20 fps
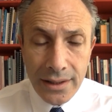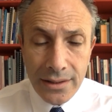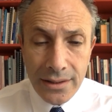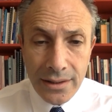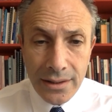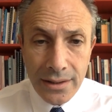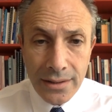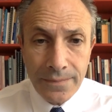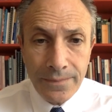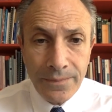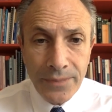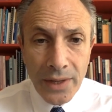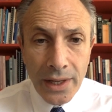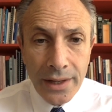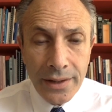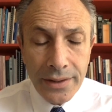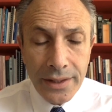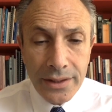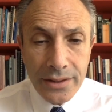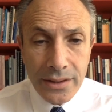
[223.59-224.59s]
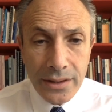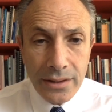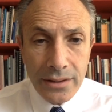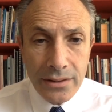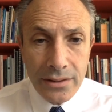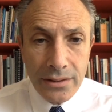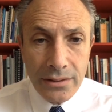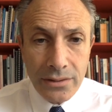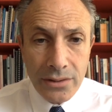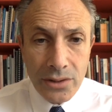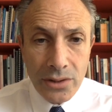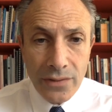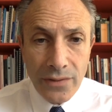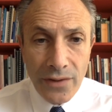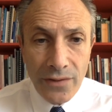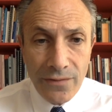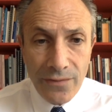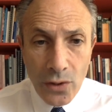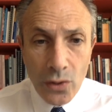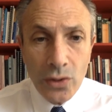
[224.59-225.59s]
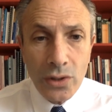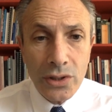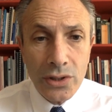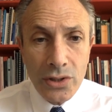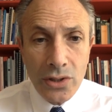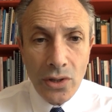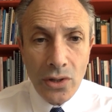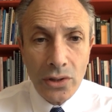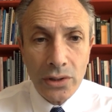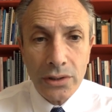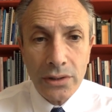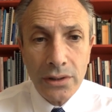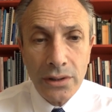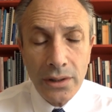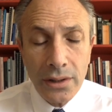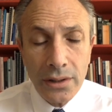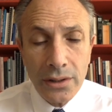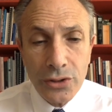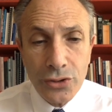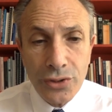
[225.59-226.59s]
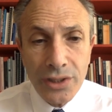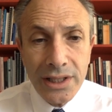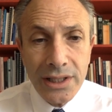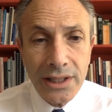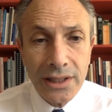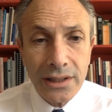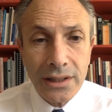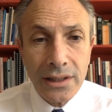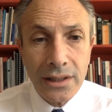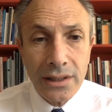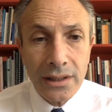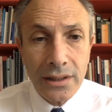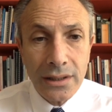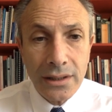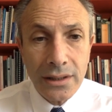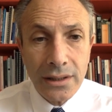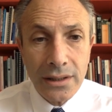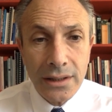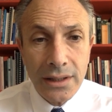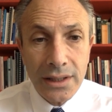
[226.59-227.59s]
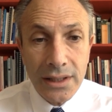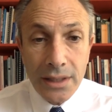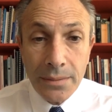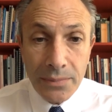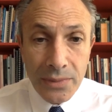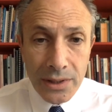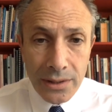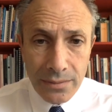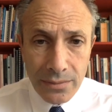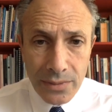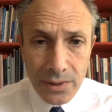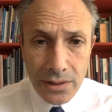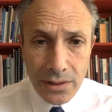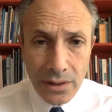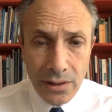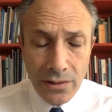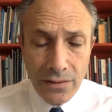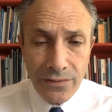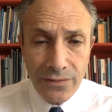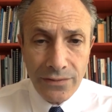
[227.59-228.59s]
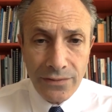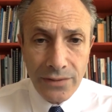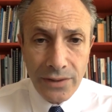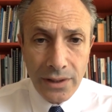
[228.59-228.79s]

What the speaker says: There's a sort of a focus on treating the symptoms of